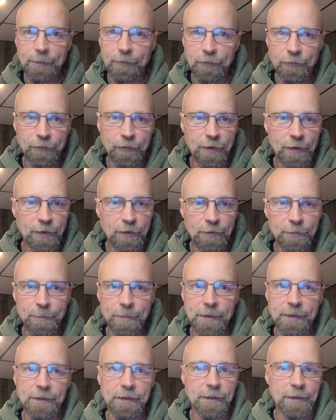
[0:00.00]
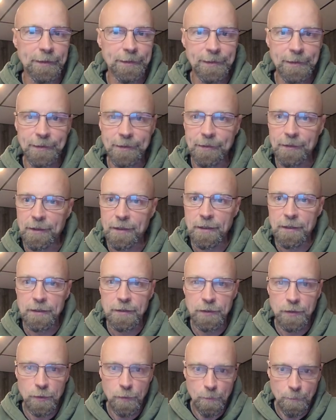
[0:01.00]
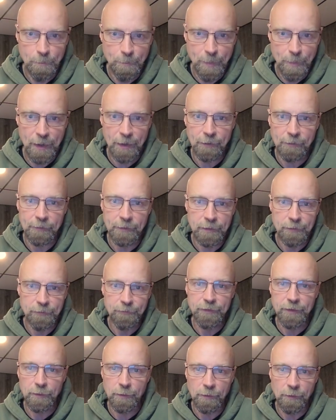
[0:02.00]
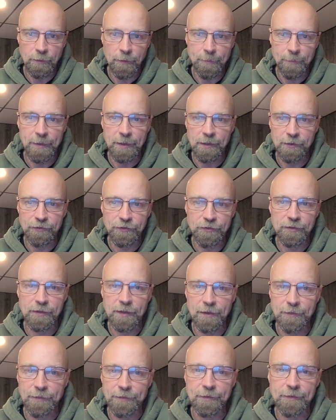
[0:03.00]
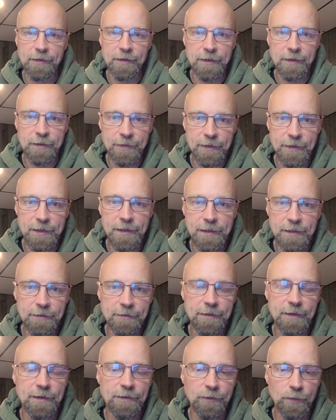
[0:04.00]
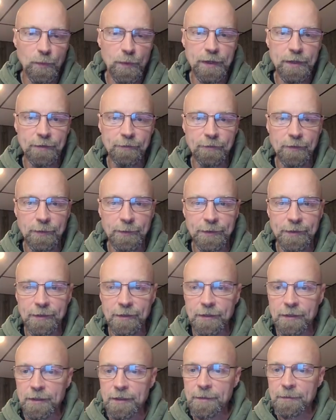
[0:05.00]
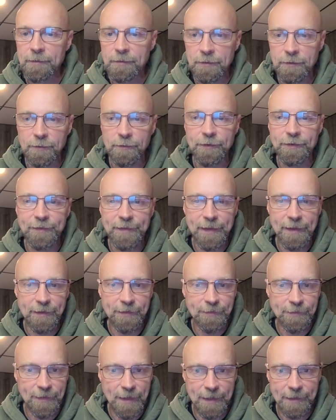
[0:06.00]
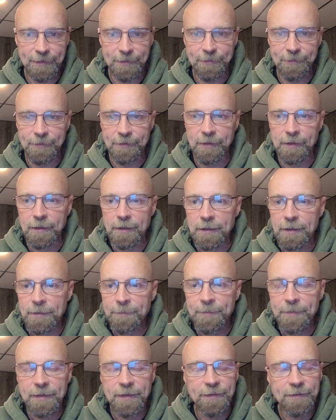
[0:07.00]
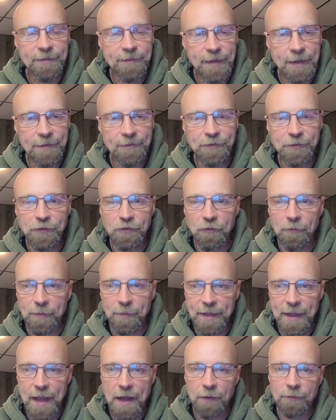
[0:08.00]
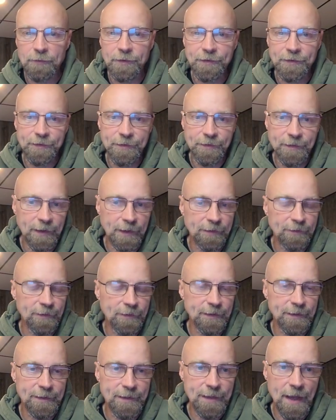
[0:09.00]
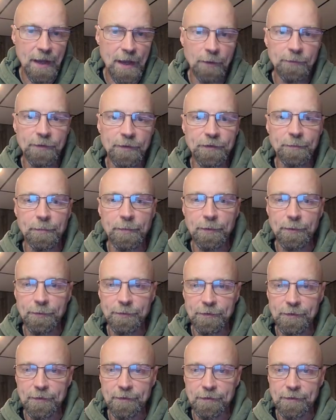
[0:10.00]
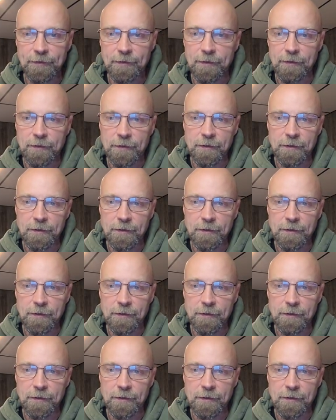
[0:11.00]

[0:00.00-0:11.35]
of it first, but again, you barely feel the pinch. It's the easiest way to do it. Literally takes seconds and it saves you from countless sticks and countless bruises.